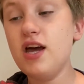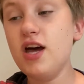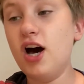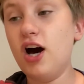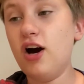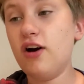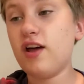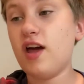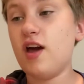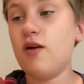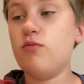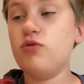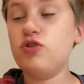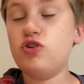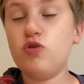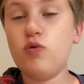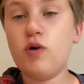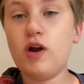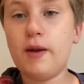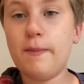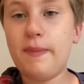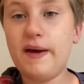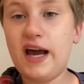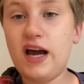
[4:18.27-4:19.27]
Okay, would you
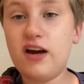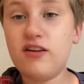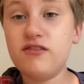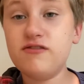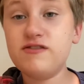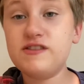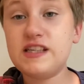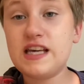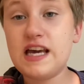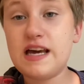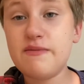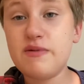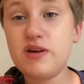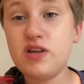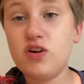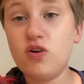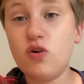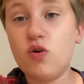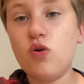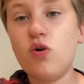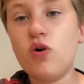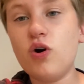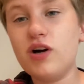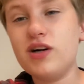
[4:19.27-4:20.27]
want a pound of salmon,
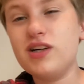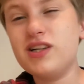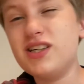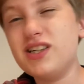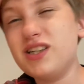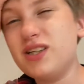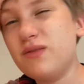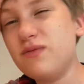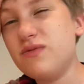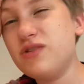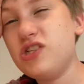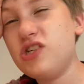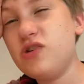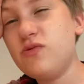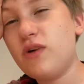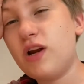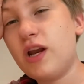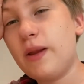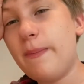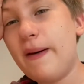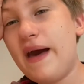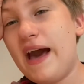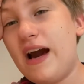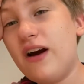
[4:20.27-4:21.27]
or would you want
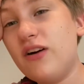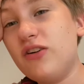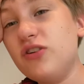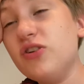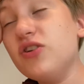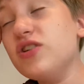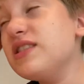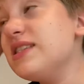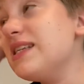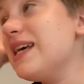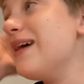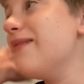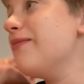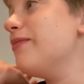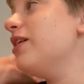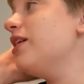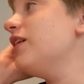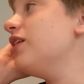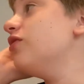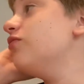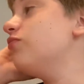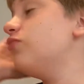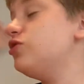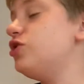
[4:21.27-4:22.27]
a pound of
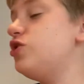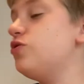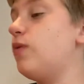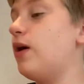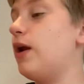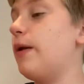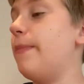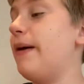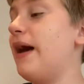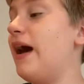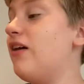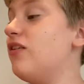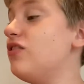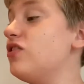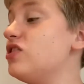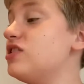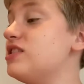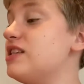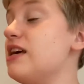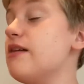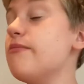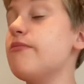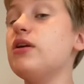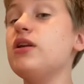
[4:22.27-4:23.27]
salmon? Would you want a pound of
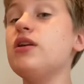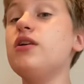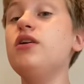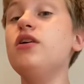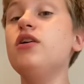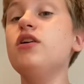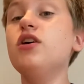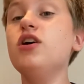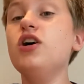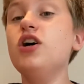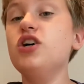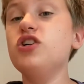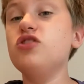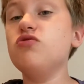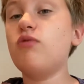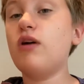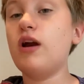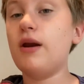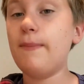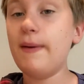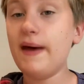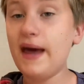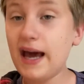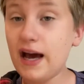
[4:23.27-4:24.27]
salmon? Do you
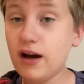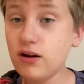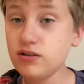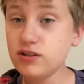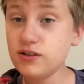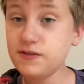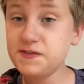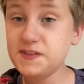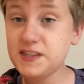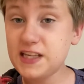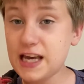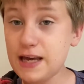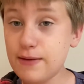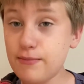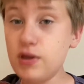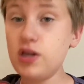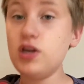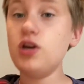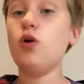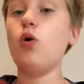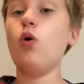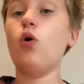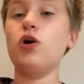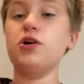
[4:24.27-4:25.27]
want a pound of
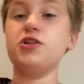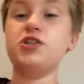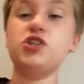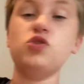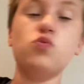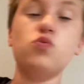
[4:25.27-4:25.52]
salmon, or do you